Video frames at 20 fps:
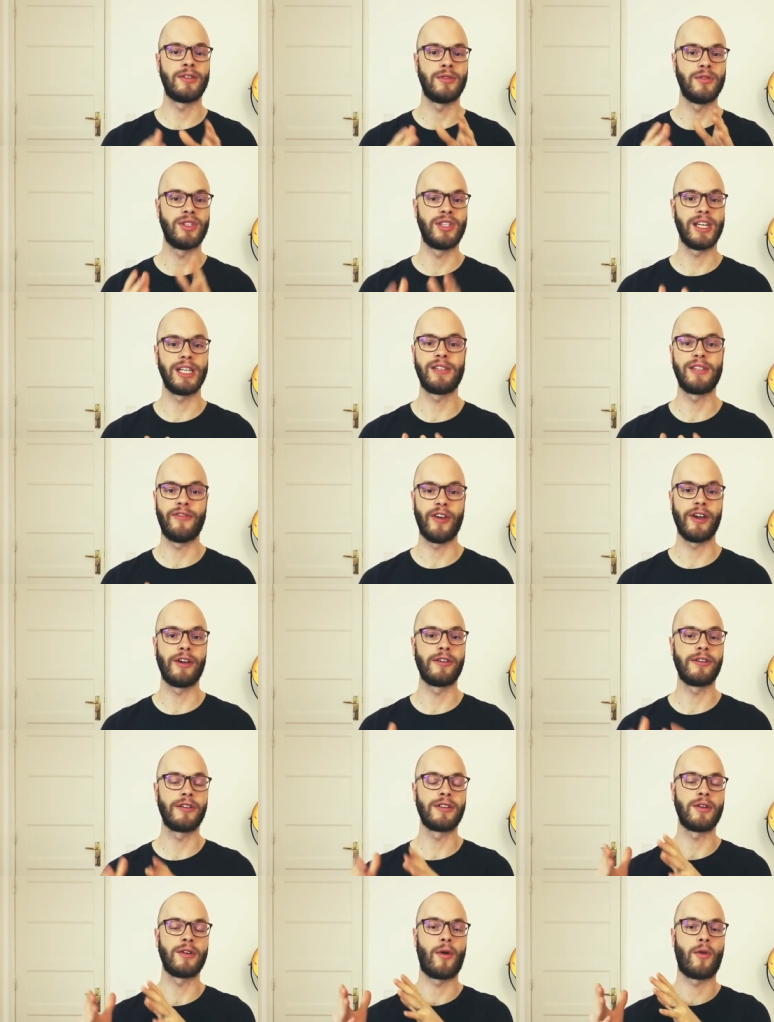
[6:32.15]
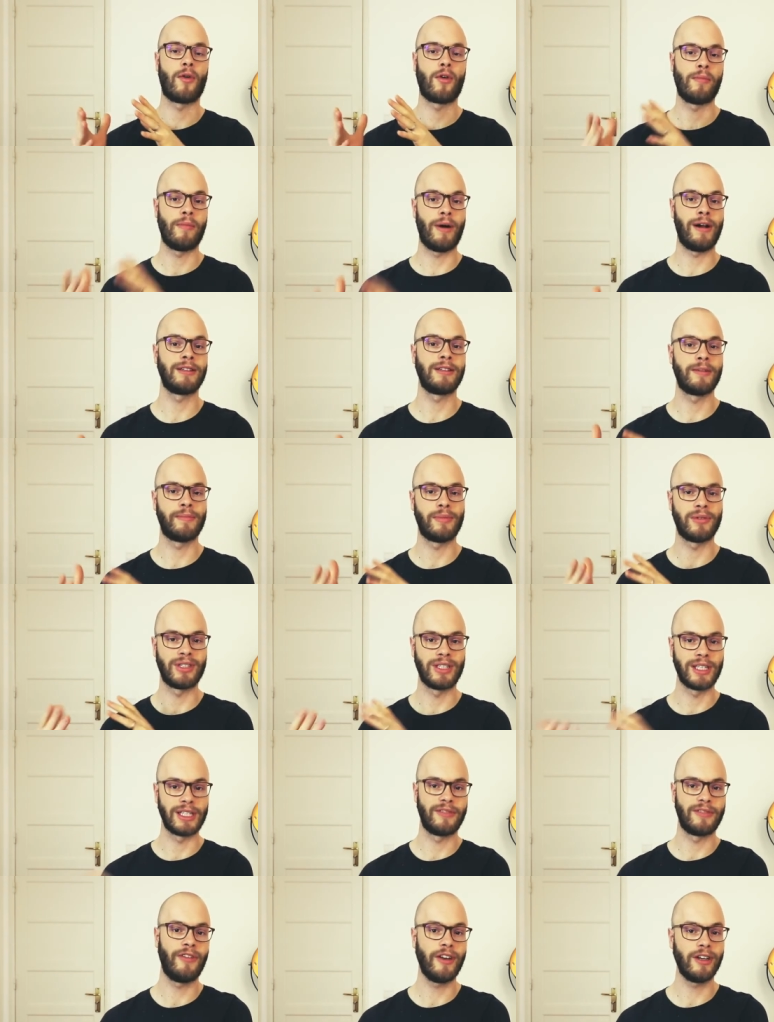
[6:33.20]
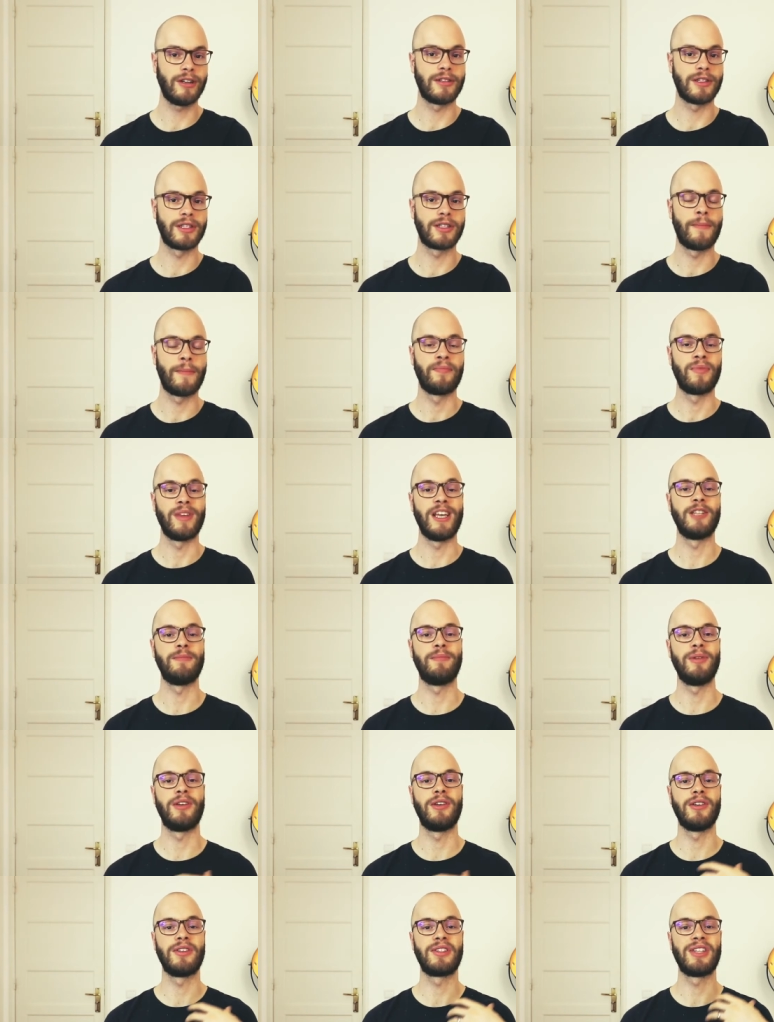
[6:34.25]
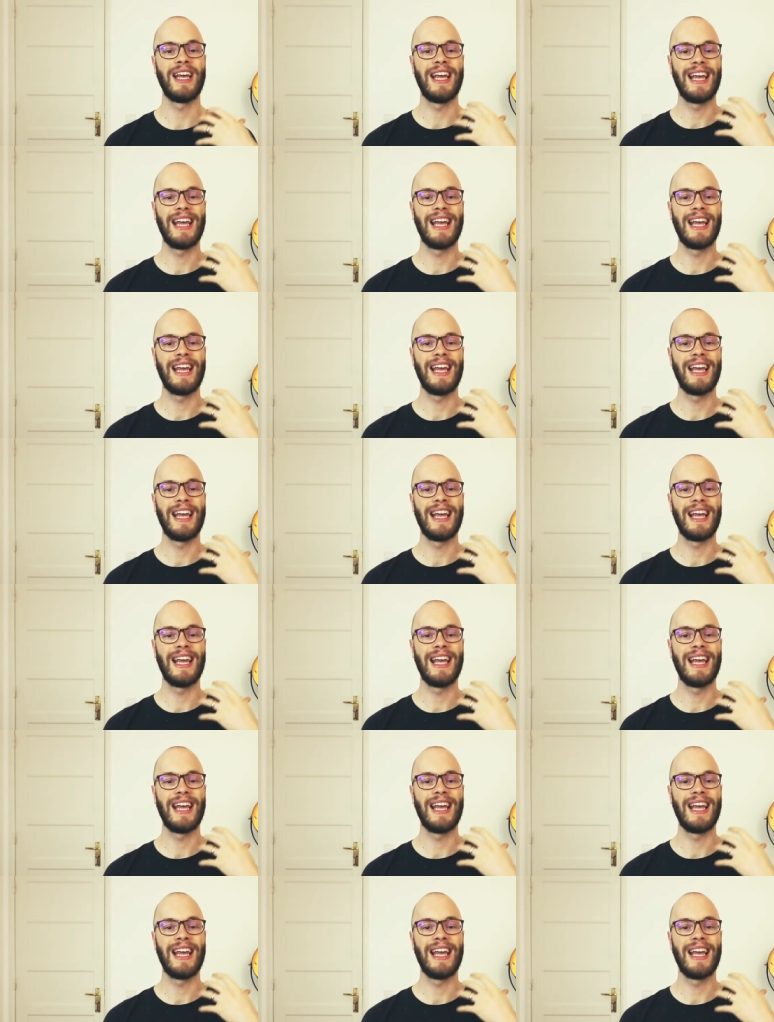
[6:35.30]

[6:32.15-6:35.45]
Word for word: to six figures or multiple six figures is because